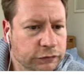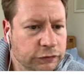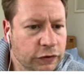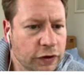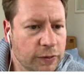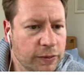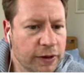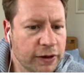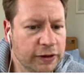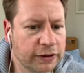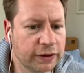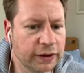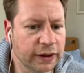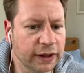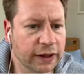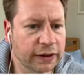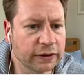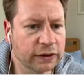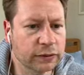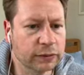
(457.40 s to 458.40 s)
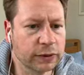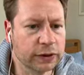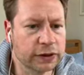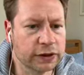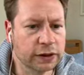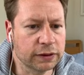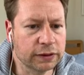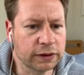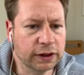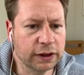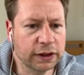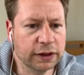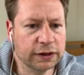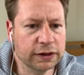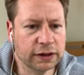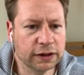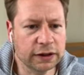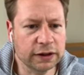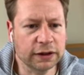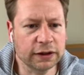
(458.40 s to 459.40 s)
rub anything out that we don't need,
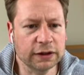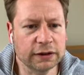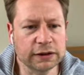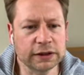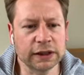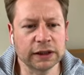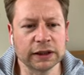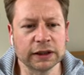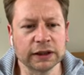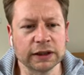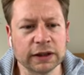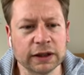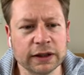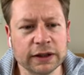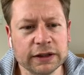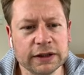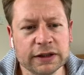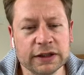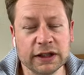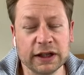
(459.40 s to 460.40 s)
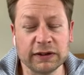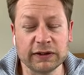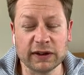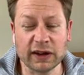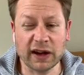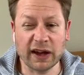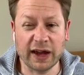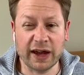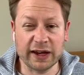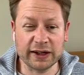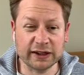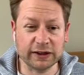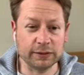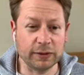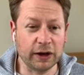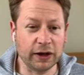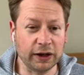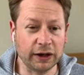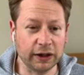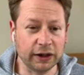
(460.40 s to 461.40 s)
any of those little lines to give the hair some
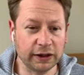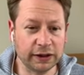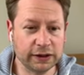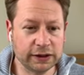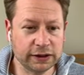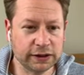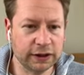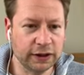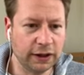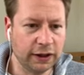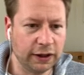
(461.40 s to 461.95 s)
highlights.